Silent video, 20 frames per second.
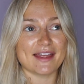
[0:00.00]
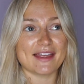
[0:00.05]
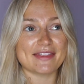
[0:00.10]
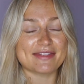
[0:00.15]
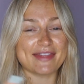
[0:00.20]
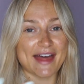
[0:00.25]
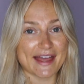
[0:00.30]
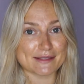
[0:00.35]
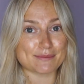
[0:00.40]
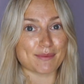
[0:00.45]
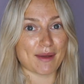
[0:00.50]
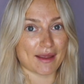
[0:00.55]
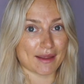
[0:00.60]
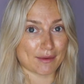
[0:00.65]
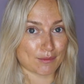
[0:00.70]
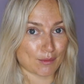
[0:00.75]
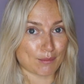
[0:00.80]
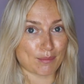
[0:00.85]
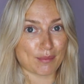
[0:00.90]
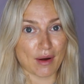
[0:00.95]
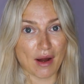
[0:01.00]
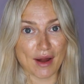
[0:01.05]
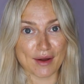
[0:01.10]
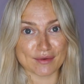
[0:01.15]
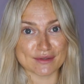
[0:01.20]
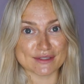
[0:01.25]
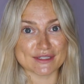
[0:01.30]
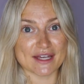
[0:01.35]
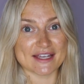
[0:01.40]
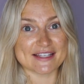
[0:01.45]
That's where it will
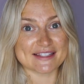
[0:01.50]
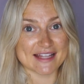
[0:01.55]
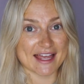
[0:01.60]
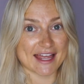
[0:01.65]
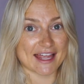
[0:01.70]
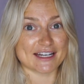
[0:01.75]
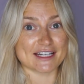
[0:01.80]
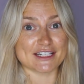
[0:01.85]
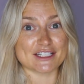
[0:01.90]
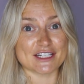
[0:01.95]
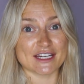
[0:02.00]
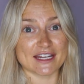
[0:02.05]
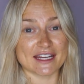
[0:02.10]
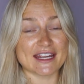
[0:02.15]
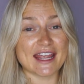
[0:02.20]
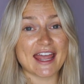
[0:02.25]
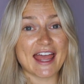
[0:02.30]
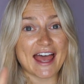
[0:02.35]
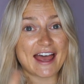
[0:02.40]
prioritize that energy.